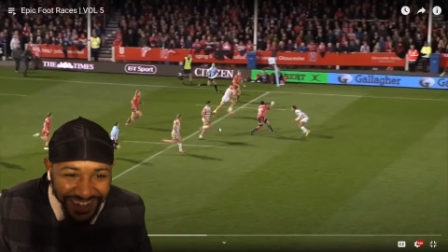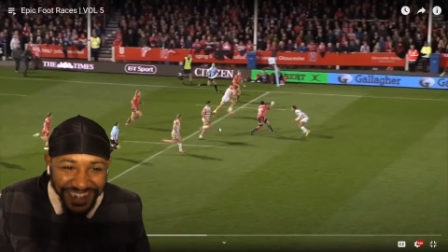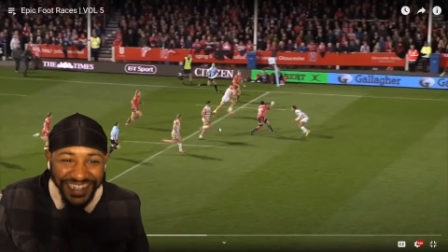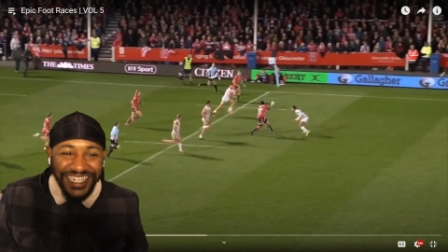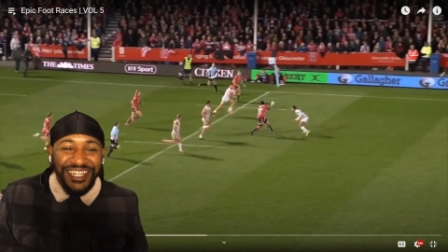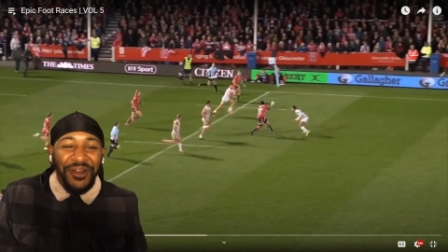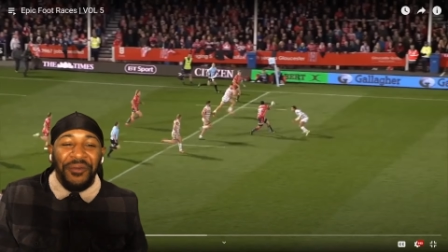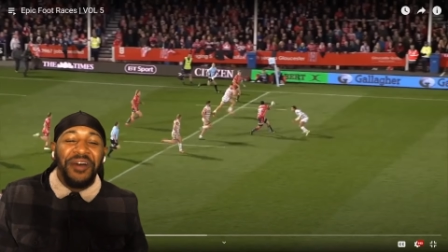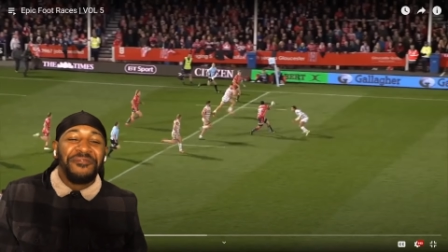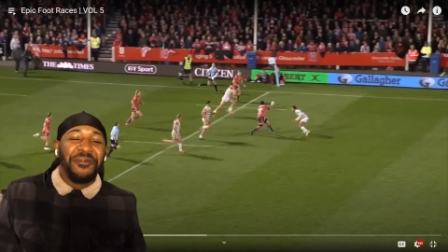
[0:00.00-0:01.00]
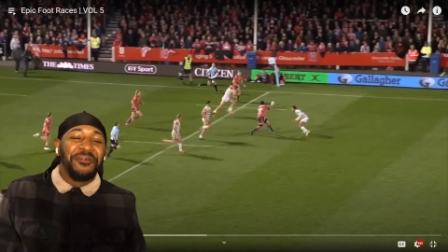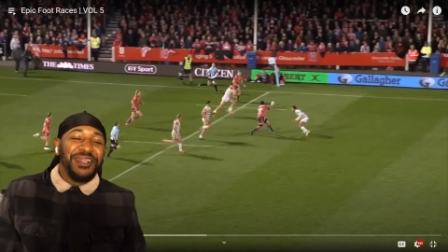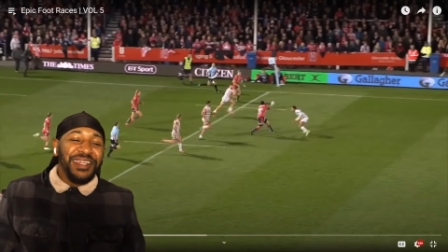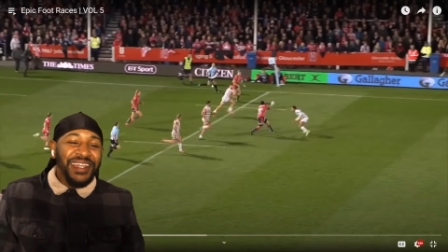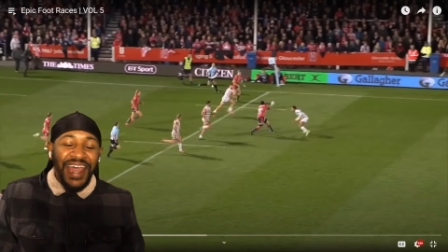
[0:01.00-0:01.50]
Look at the
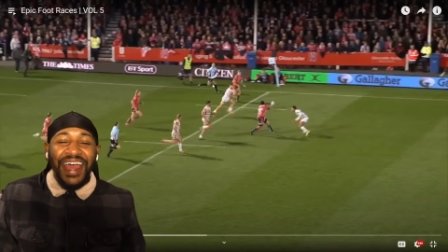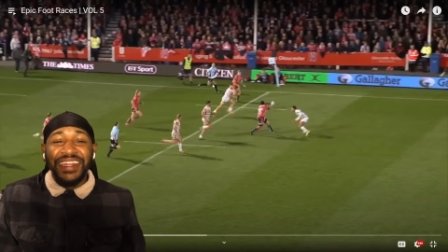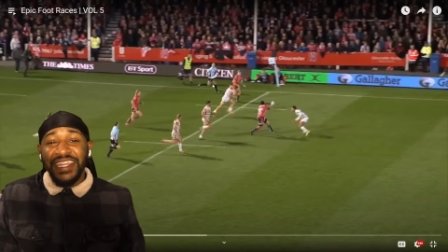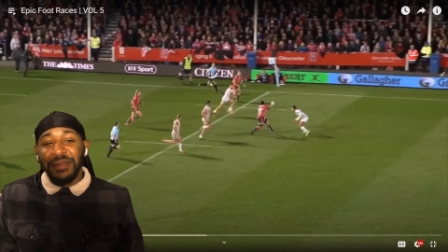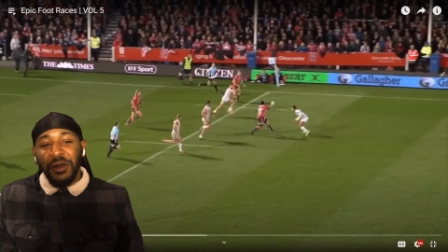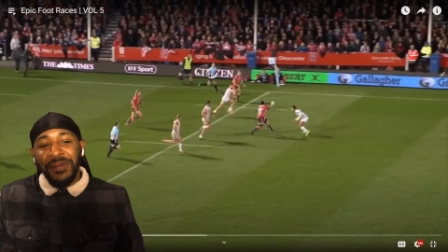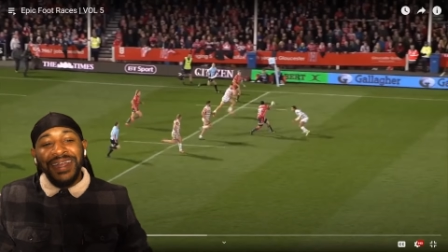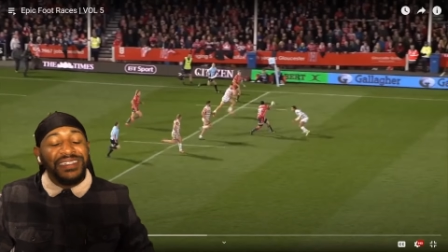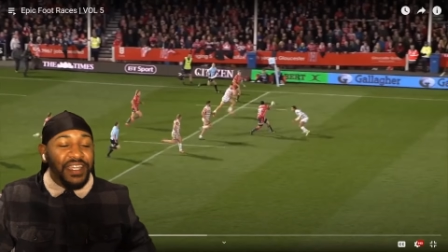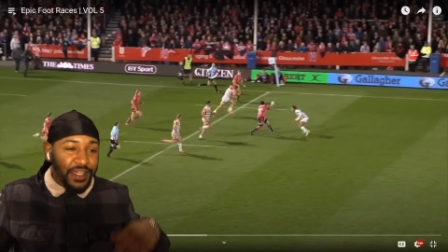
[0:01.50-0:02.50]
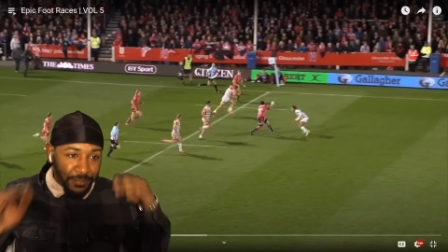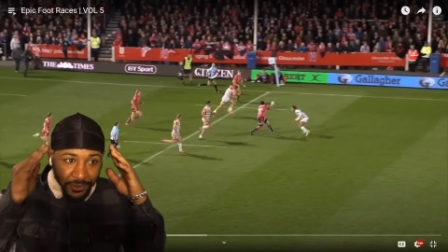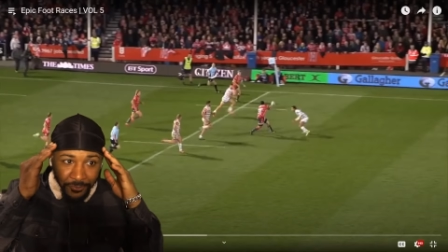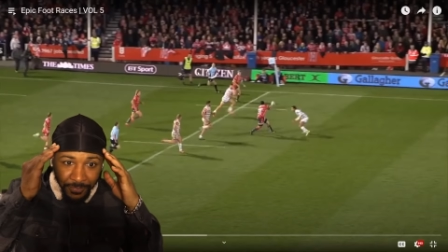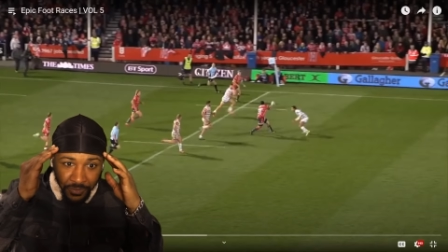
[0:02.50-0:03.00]
referee. I need him on my team, bro.